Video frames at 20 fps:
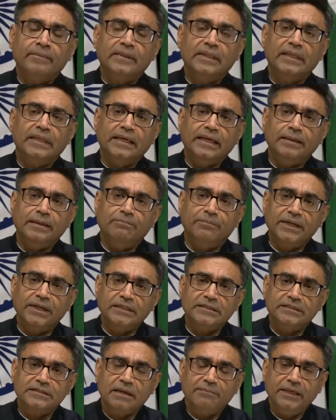The
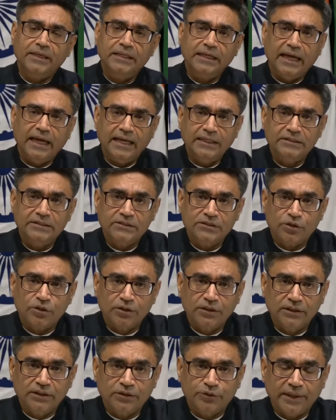BRICS summit ends
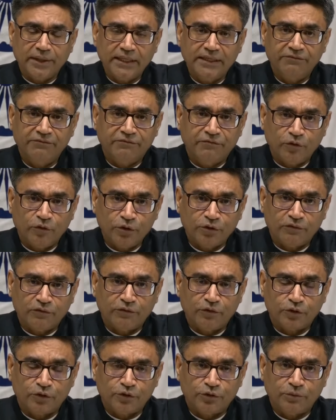on the 24th
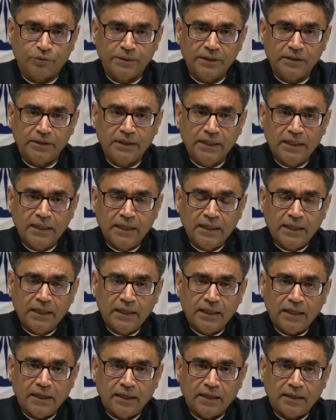of October.
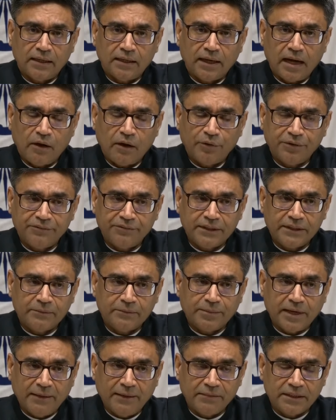However,
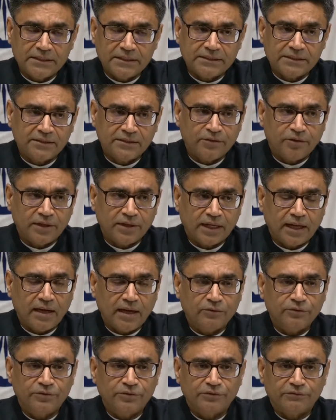the Prime Minister, on
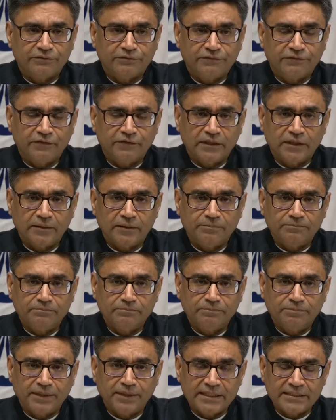account of
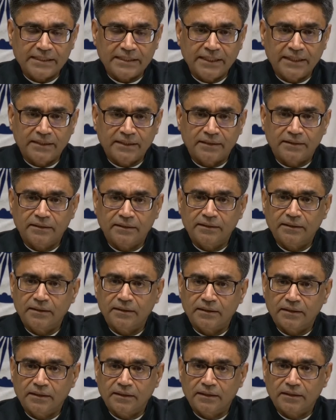pressing
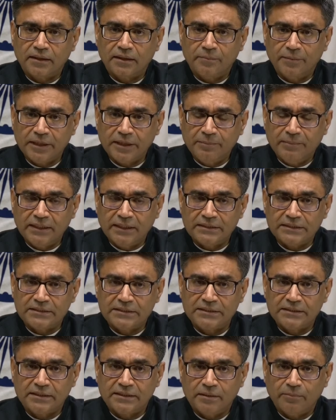commitments
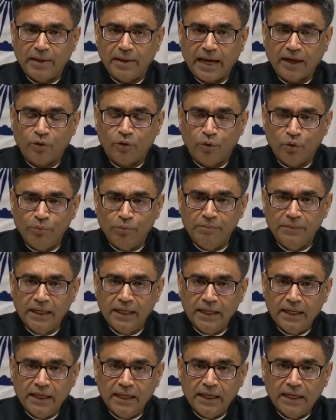back home,
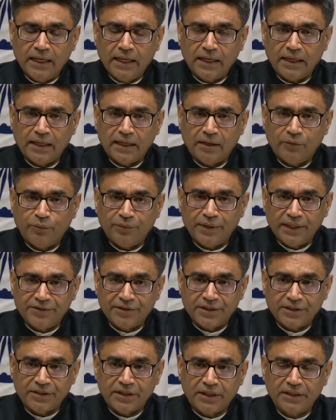will
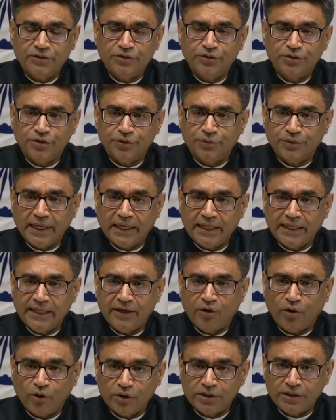return to New
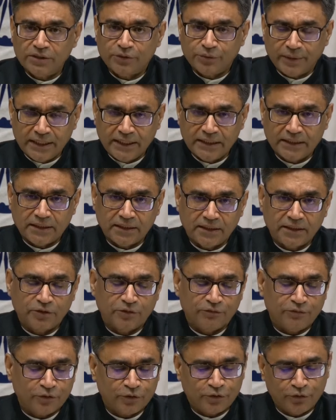Delhi on the
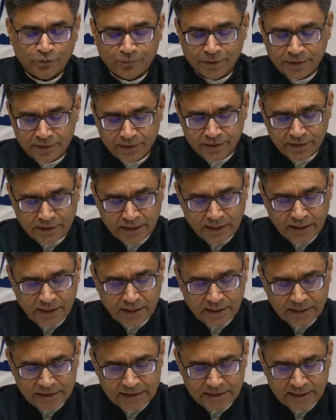23rd of October
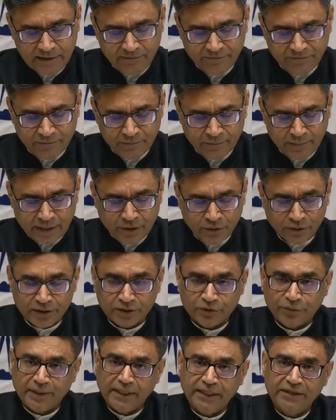itself. But
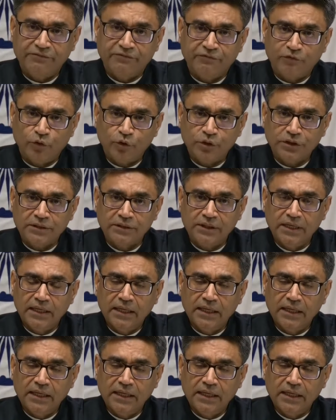on the 24th,